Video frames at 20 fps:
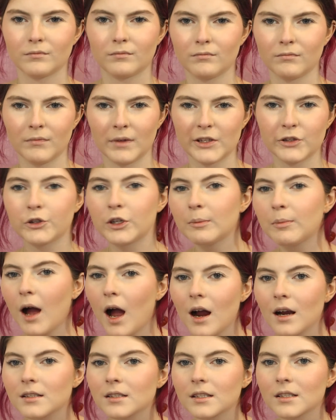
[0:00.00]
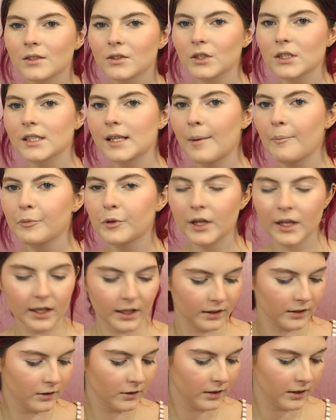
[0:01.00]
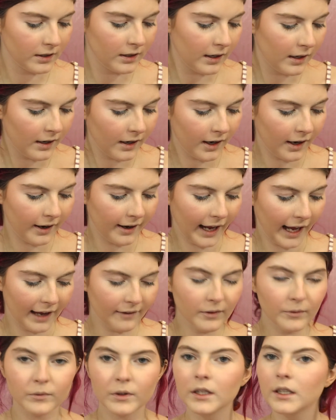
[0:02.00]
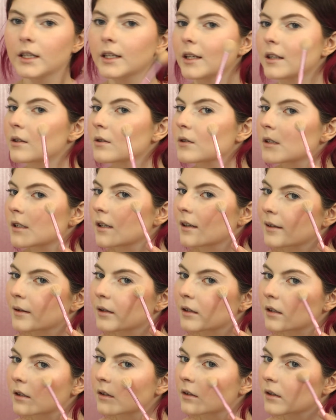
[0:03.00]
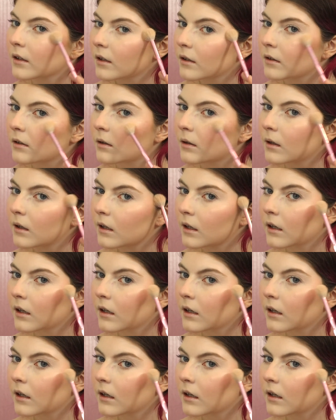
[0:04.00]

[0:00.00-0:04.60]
mystery boxes or something, and I haven't really used it, so.